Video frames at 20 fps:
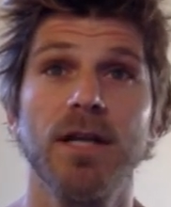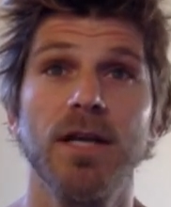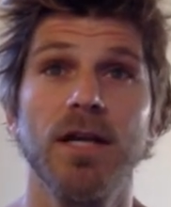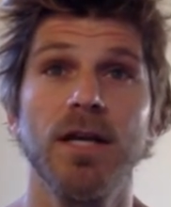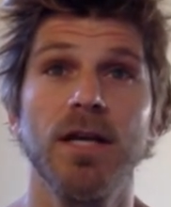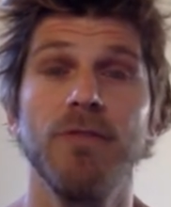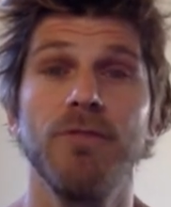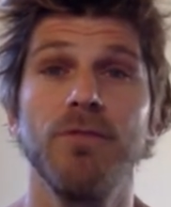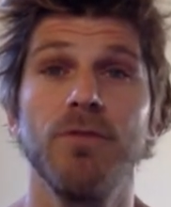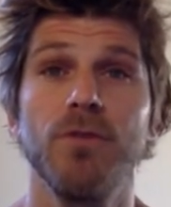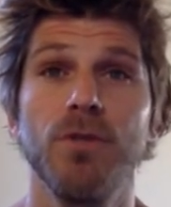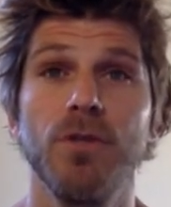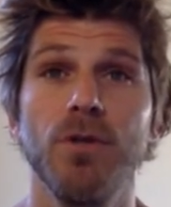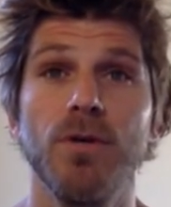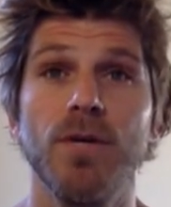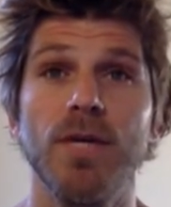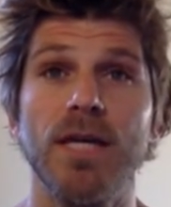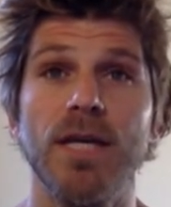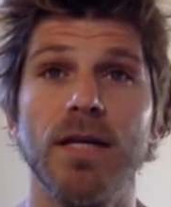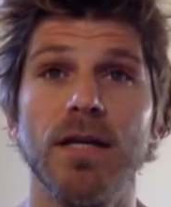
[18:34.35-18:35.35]
if you do
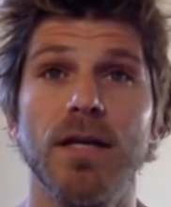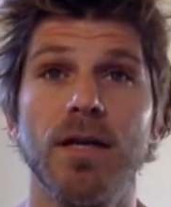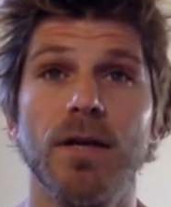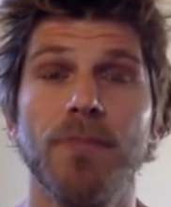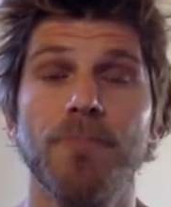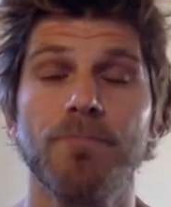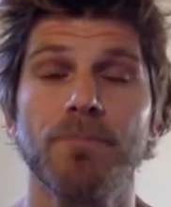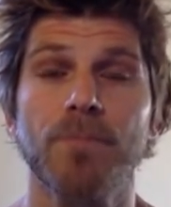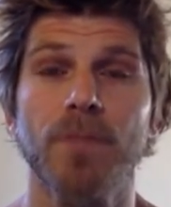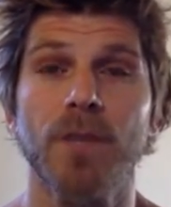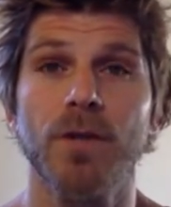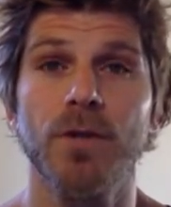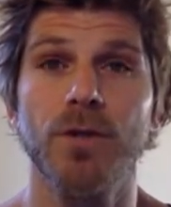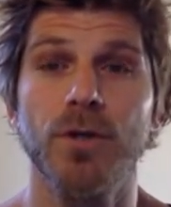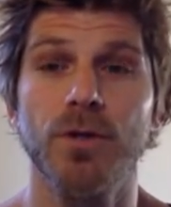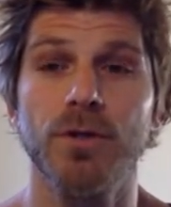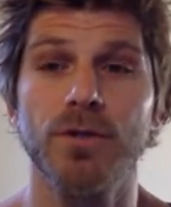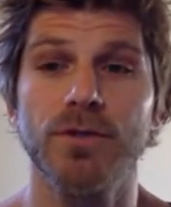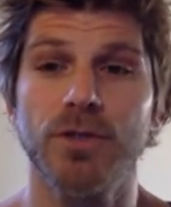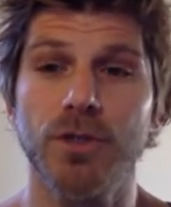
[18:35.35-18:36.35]
eat
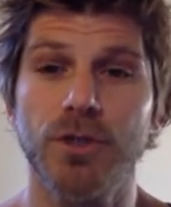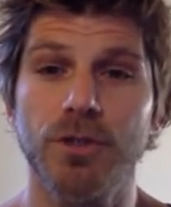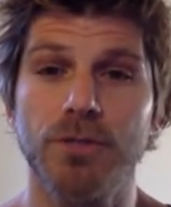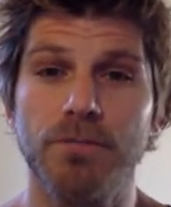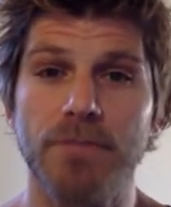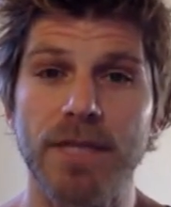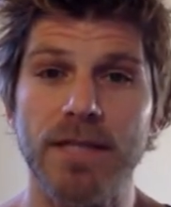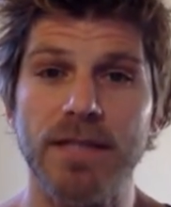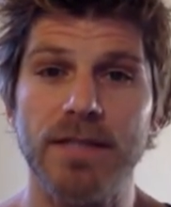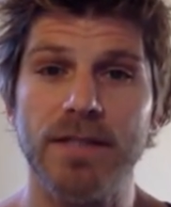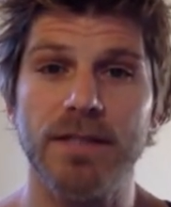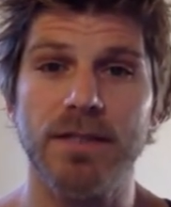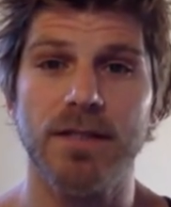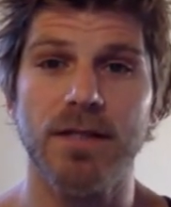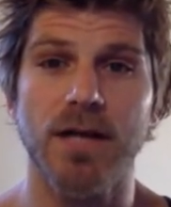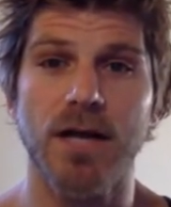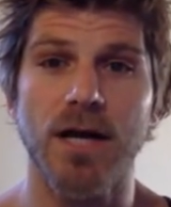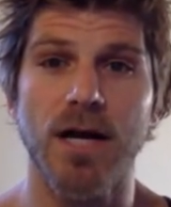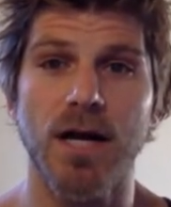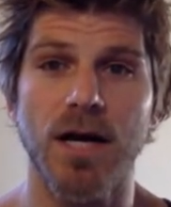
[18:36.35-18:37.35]
those good meats,
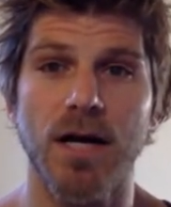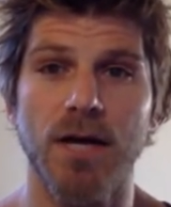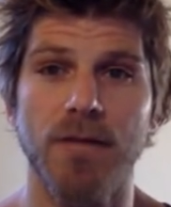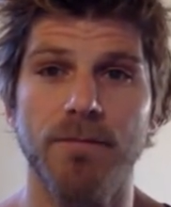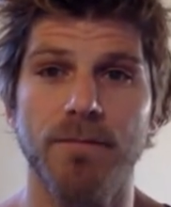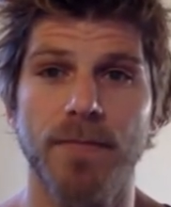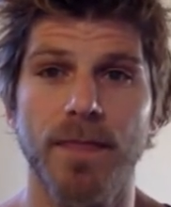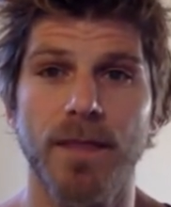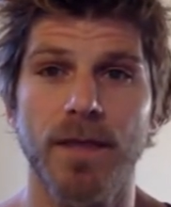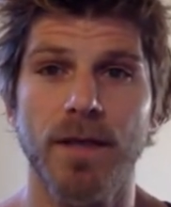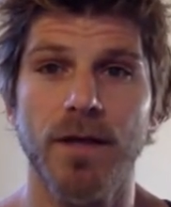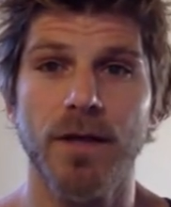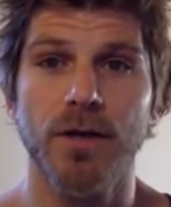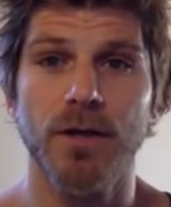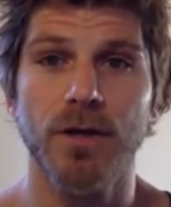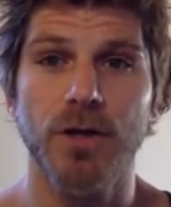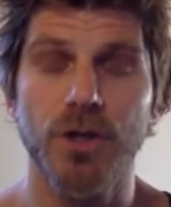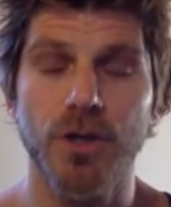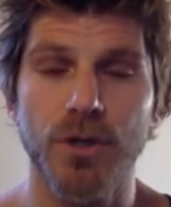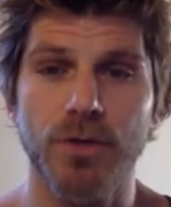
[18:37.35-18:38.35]

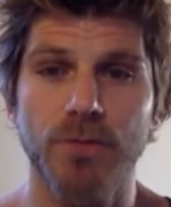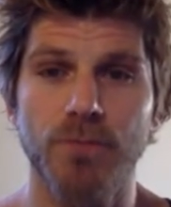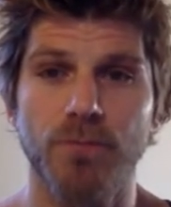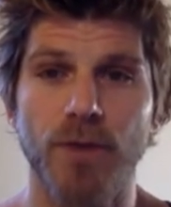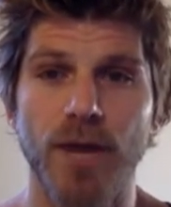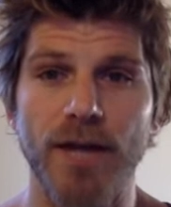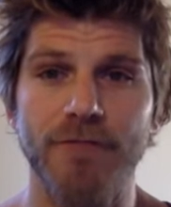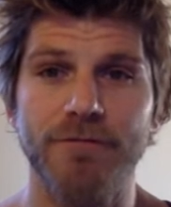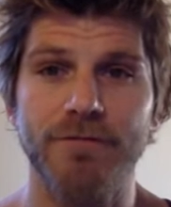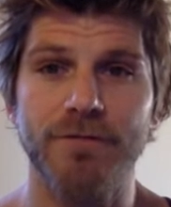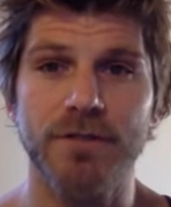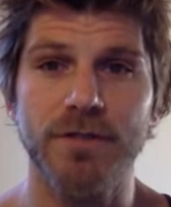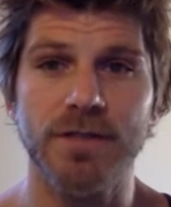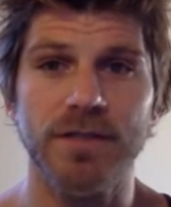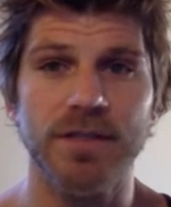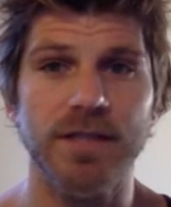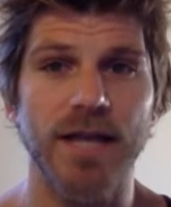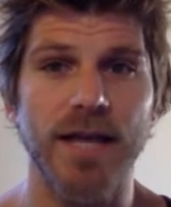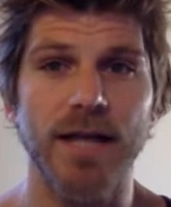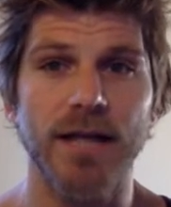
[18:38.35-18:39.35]
good
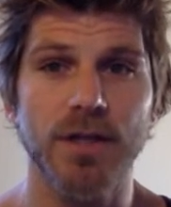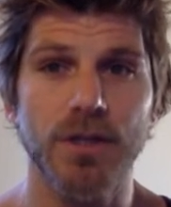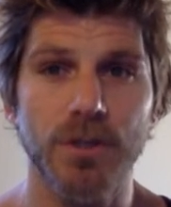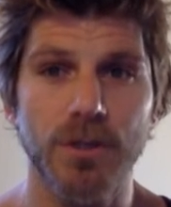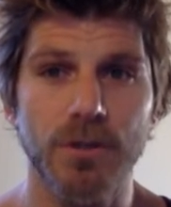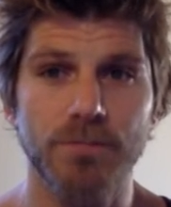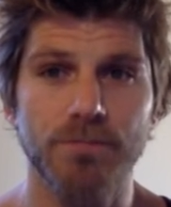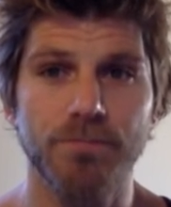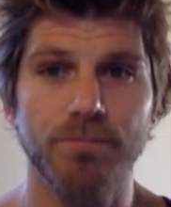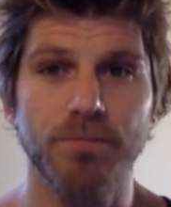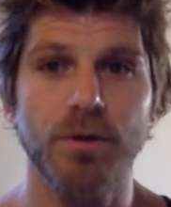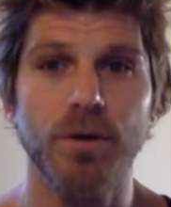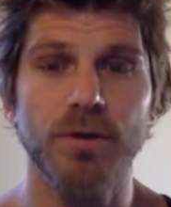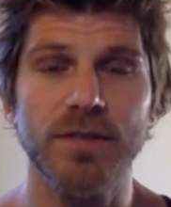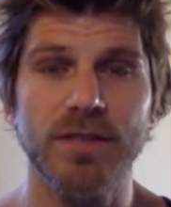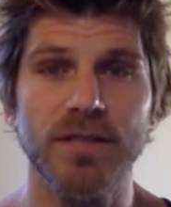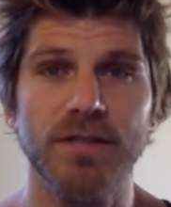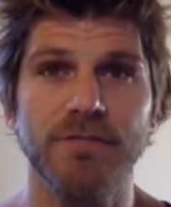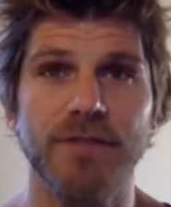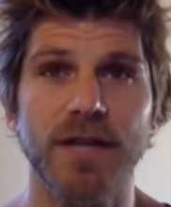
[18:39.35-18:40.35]
breakfast, and good
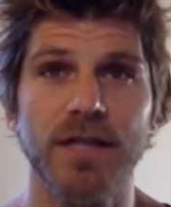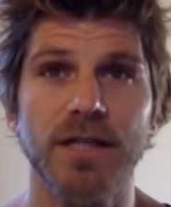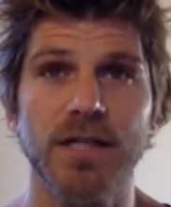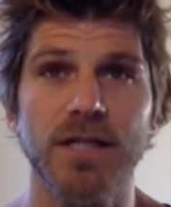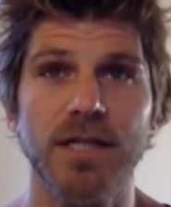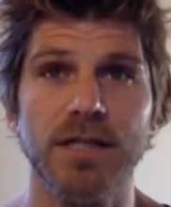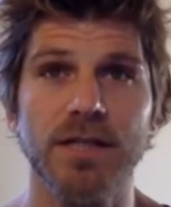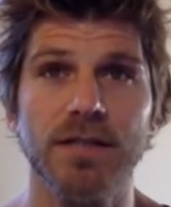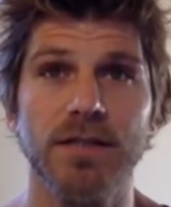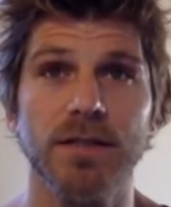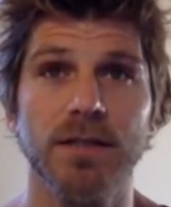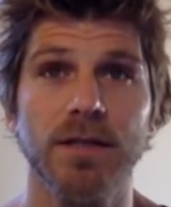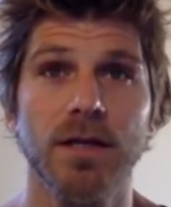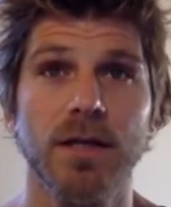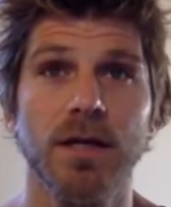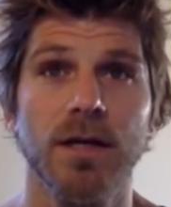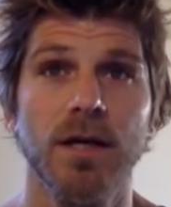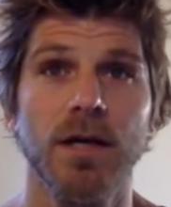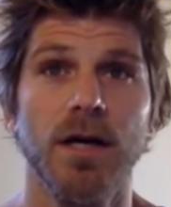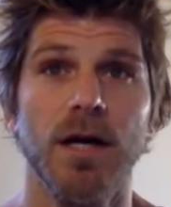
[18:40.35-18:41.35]
protein veggies,
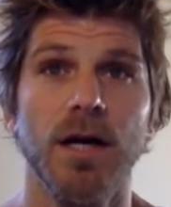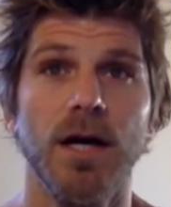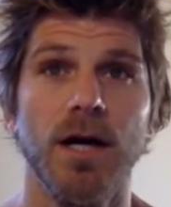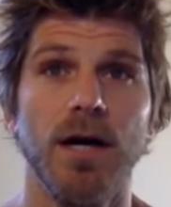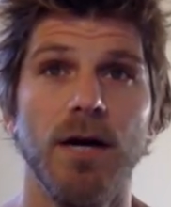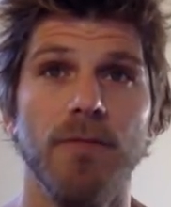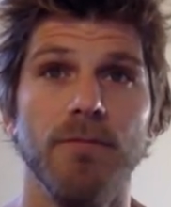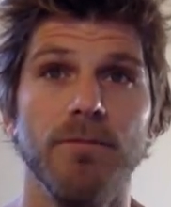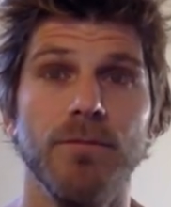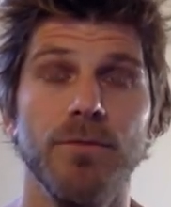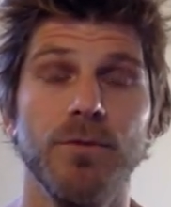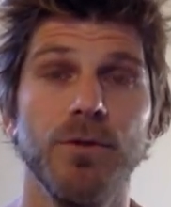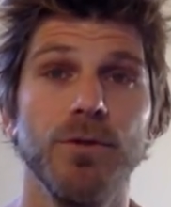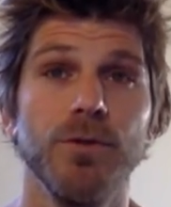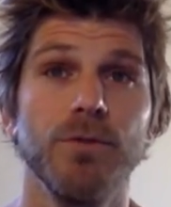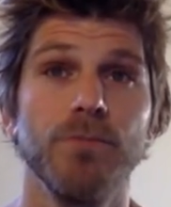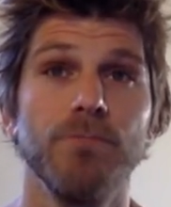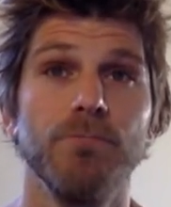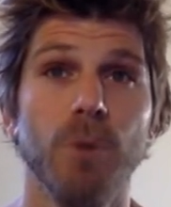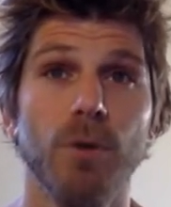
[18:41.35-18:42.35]

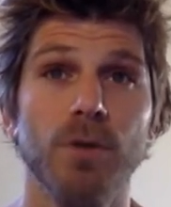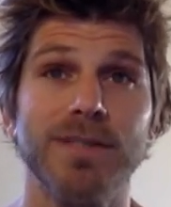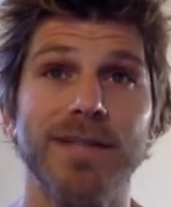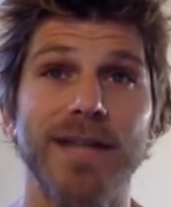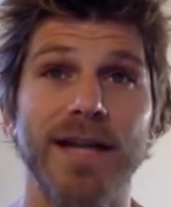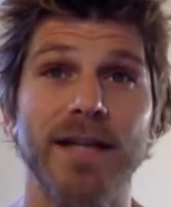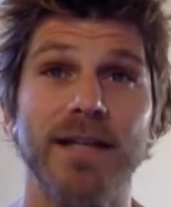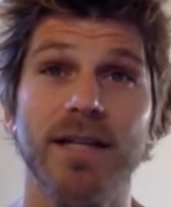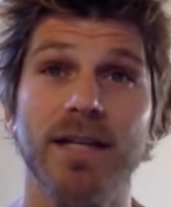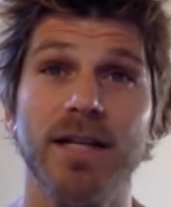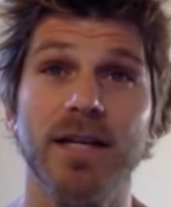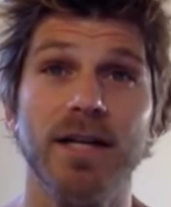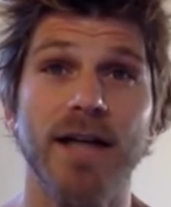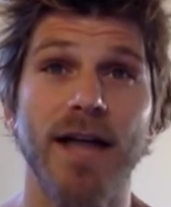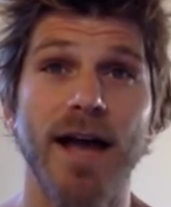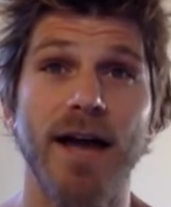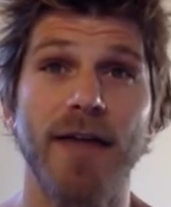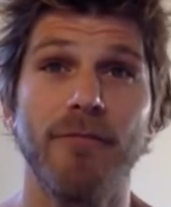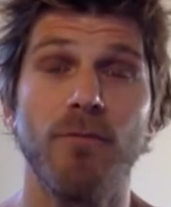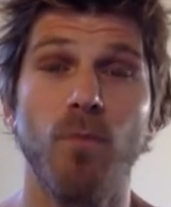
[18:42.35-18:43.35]
you're most likely going to
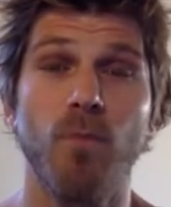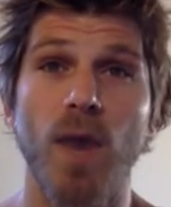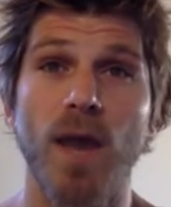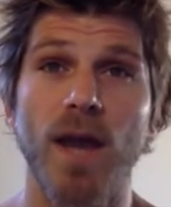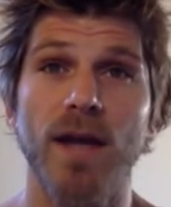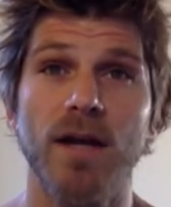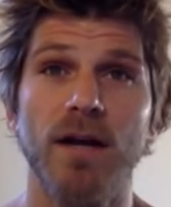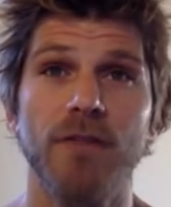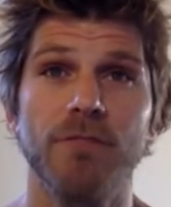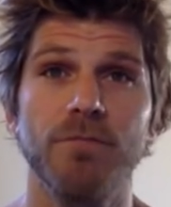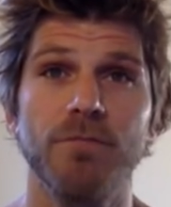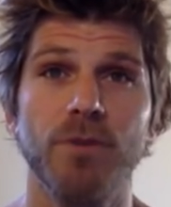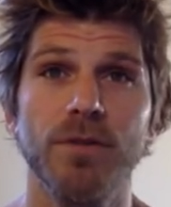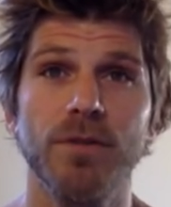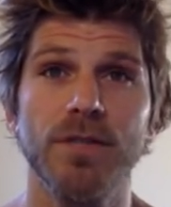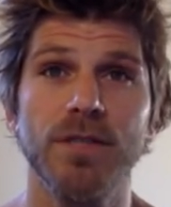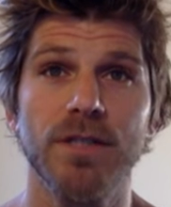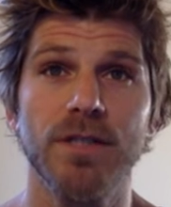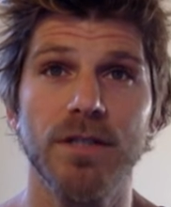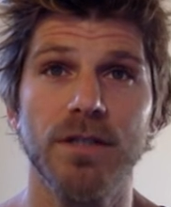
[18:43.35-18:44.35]
have way enough
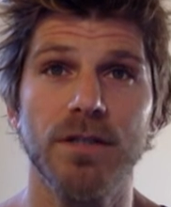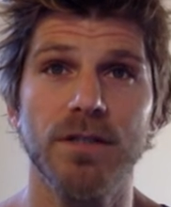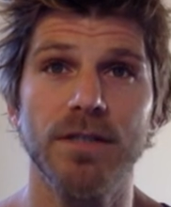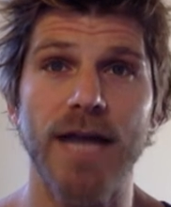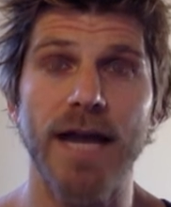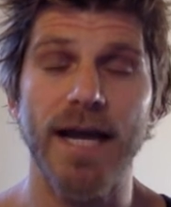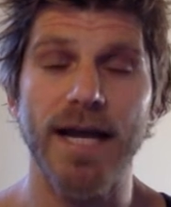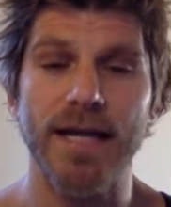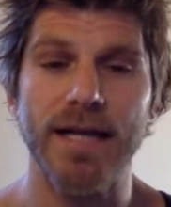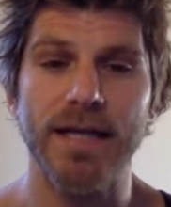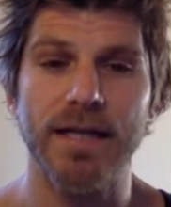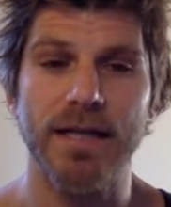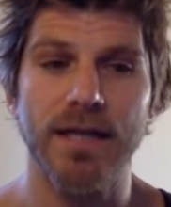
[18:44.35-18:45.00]
protein in your diet.